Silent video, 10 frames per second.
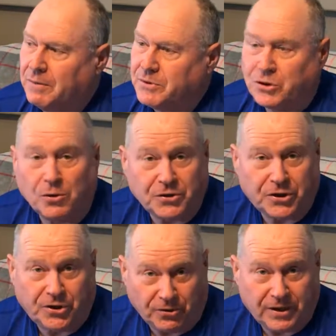Social
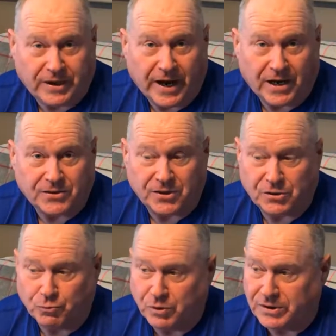Security
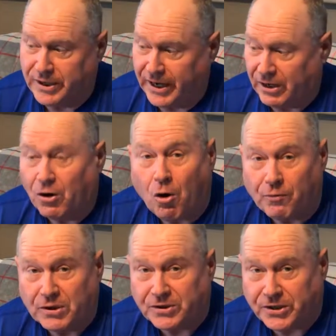taxes would take
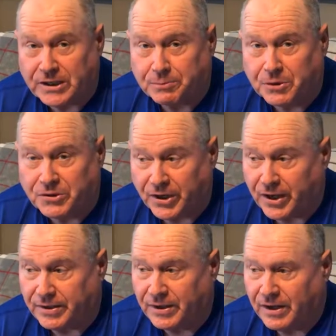over
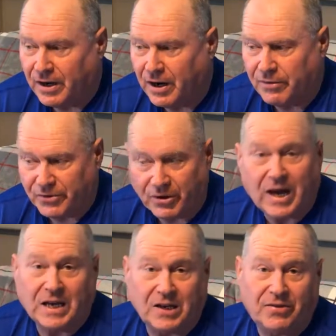6% of their
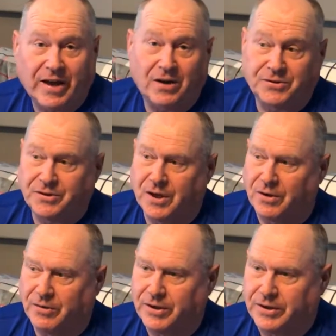
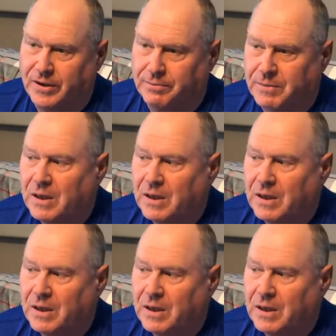$80,000 income.